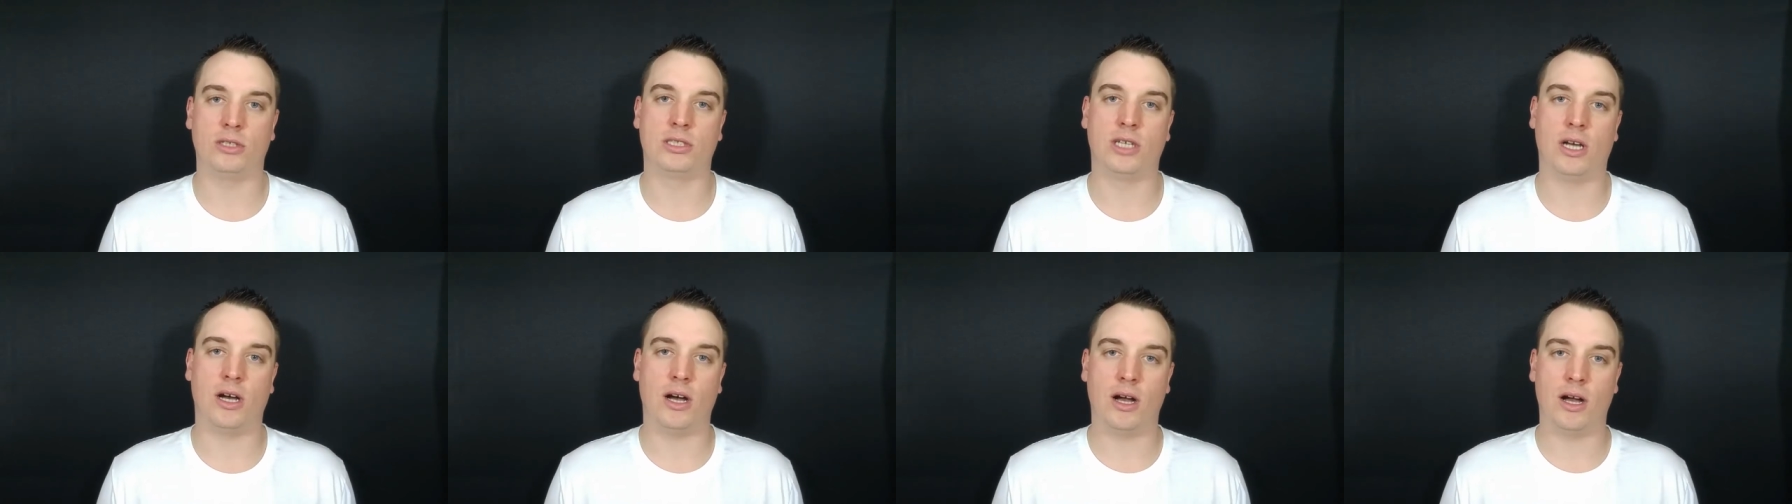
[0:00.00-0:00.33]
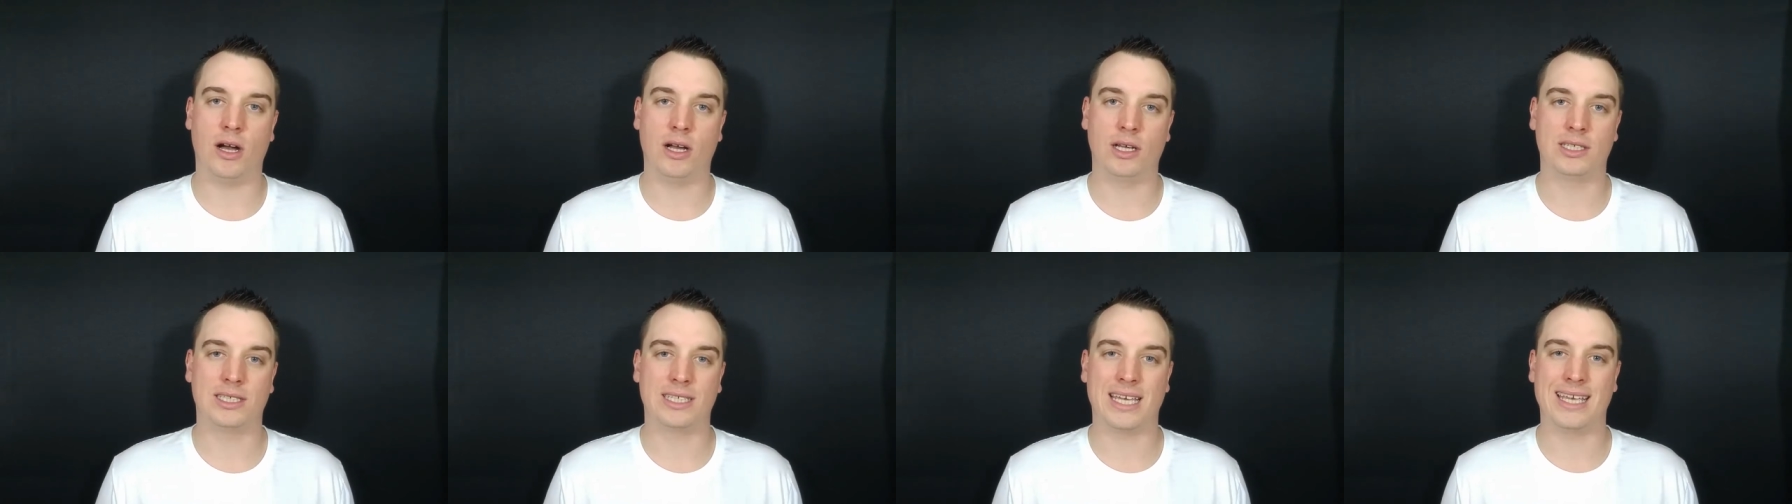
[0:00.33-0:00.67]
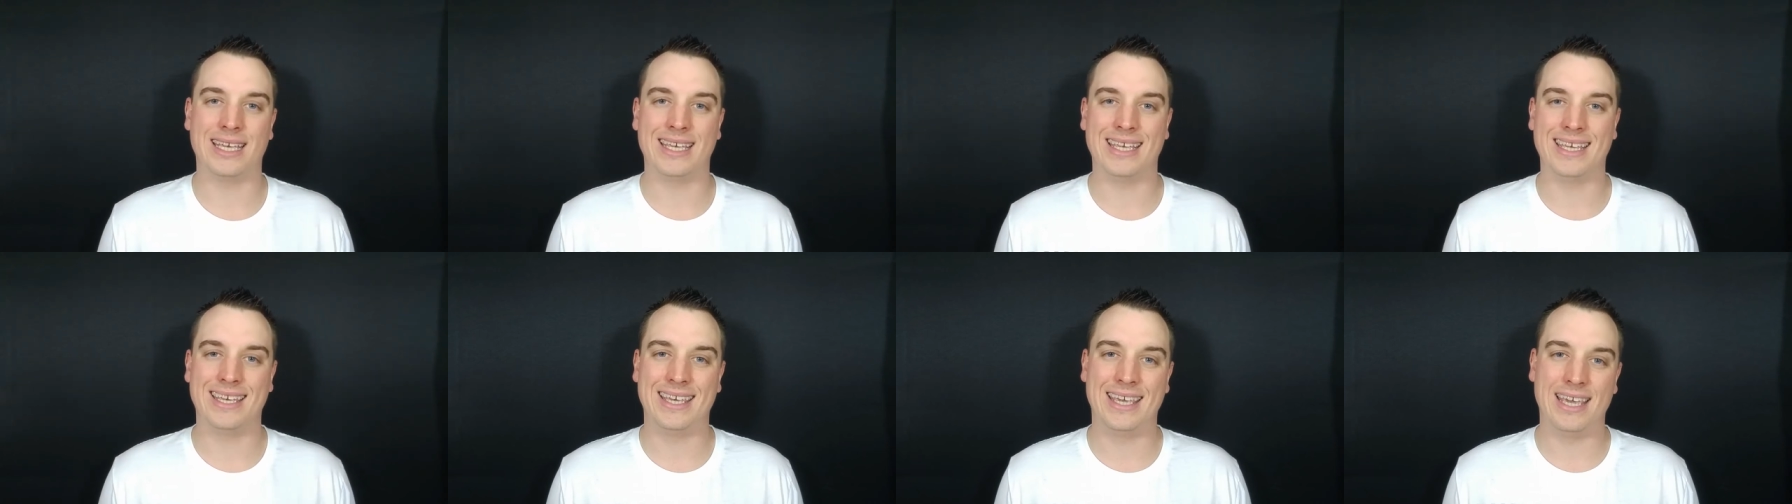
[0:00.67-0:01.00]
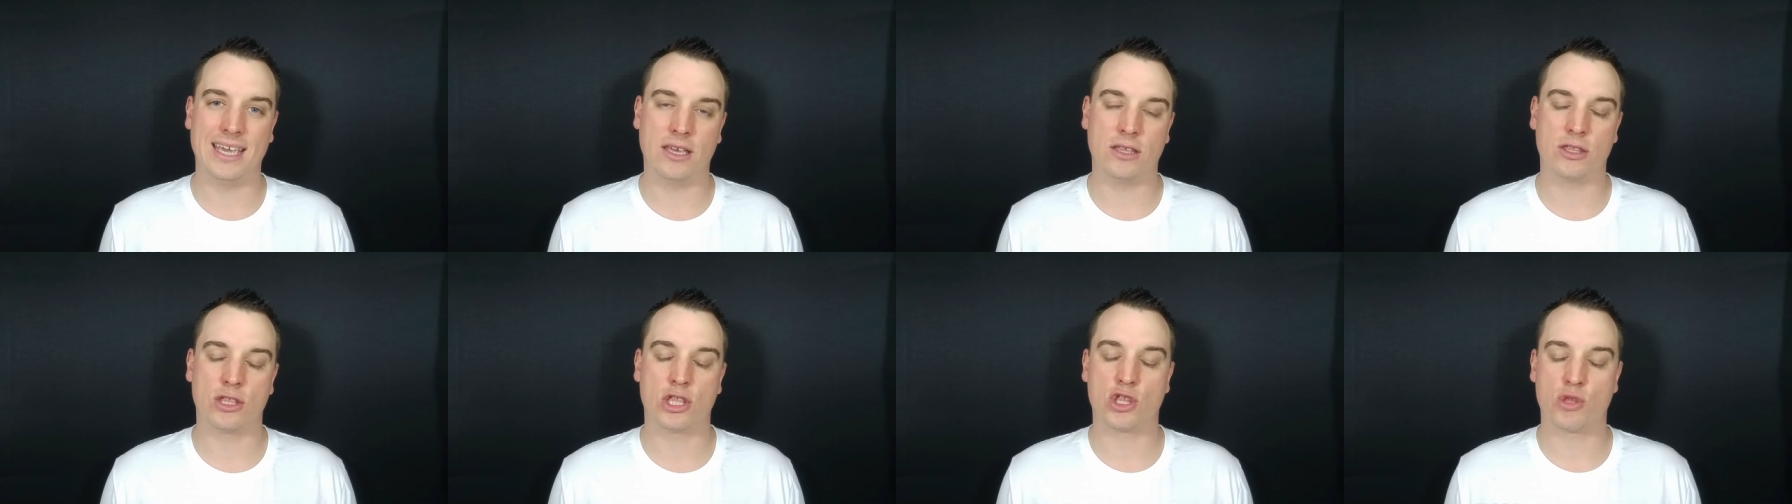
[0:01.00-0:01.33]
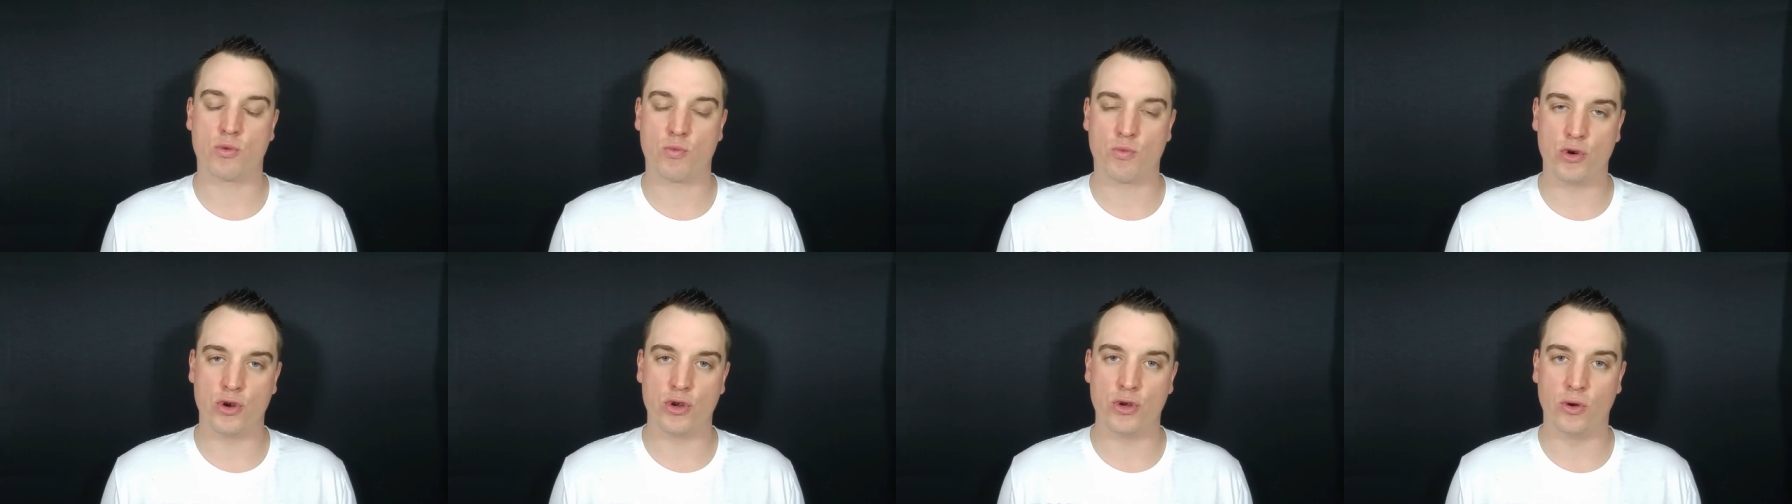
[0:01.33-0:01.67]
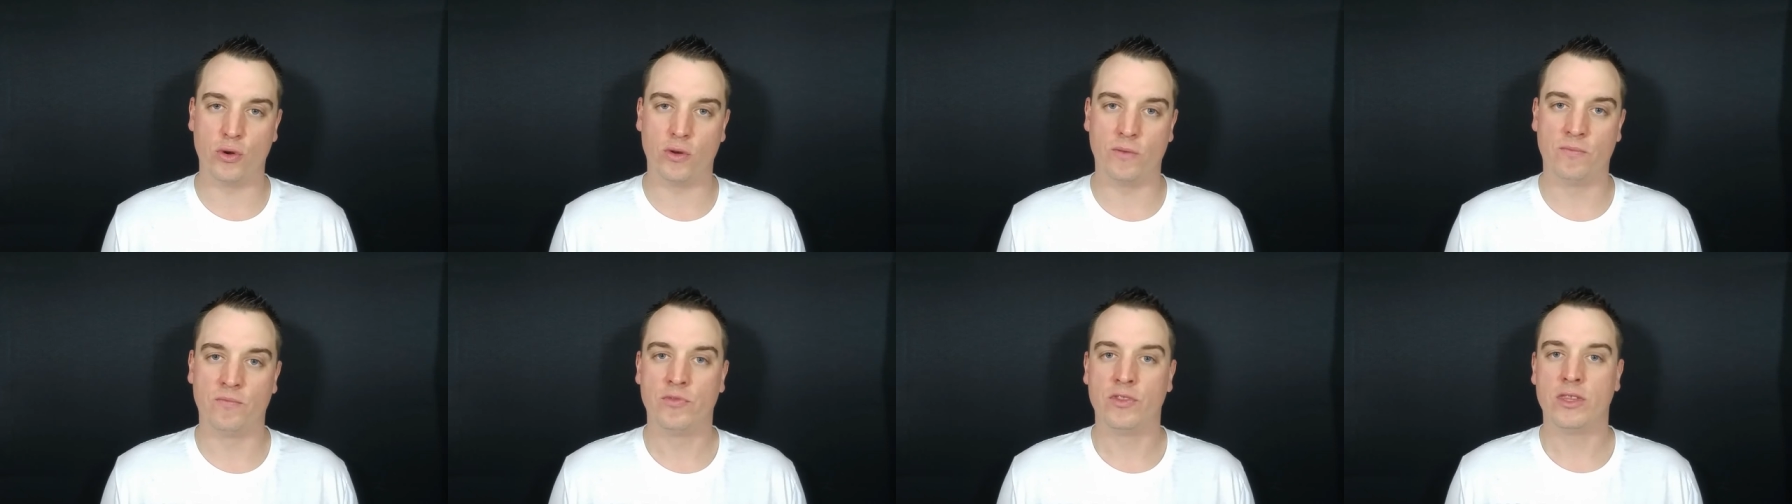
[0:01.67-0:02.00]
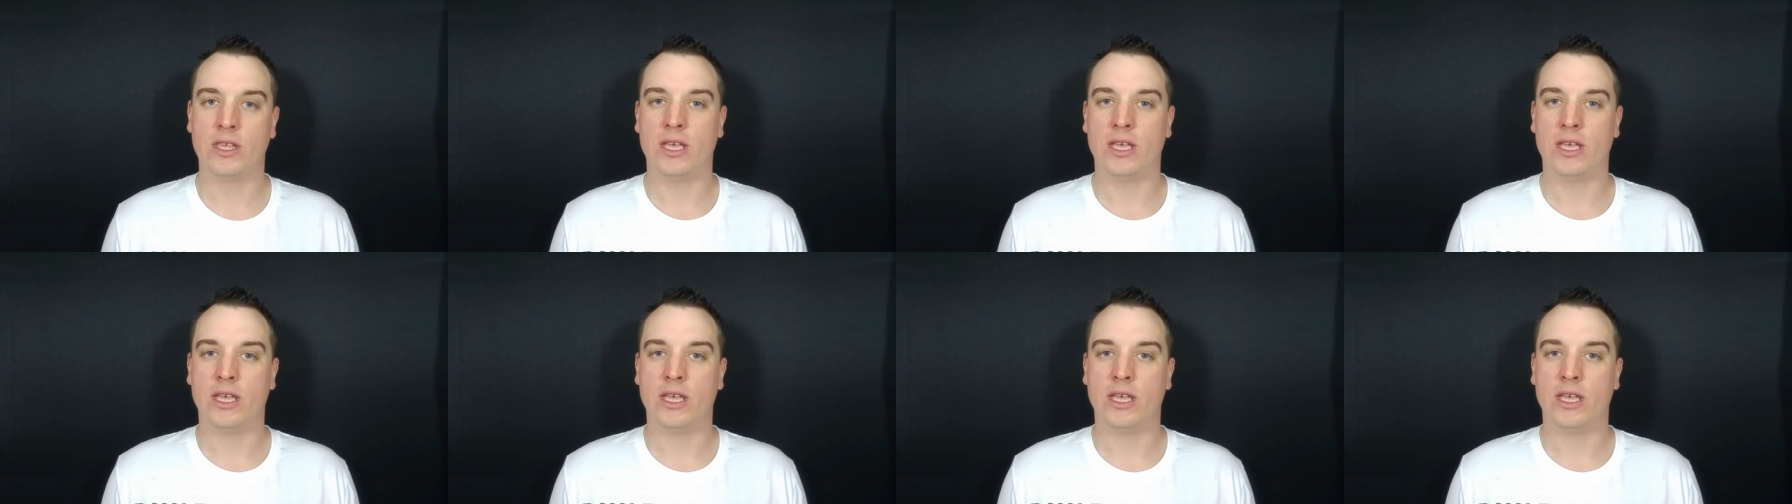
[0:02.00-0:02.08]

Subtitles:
dogs can get through